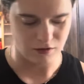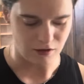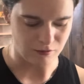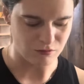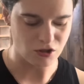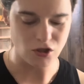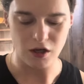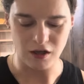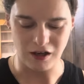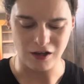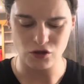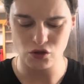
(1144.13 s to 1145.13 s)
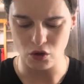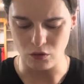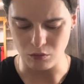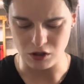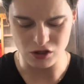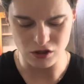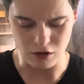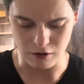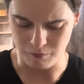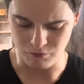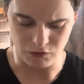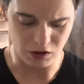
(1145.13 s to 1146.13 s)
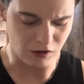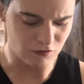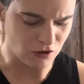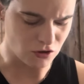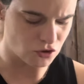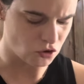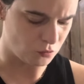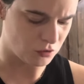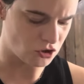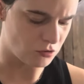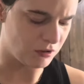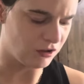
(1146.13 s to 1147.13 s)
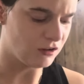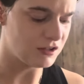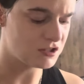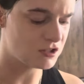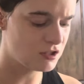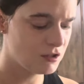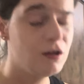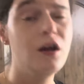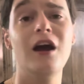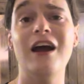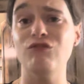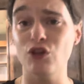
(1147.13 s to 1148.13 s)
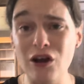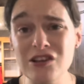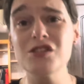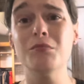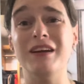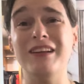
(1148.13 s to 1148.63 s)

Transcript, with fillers: I'm just trying to get so much done. I've got so much on my list. I've lost my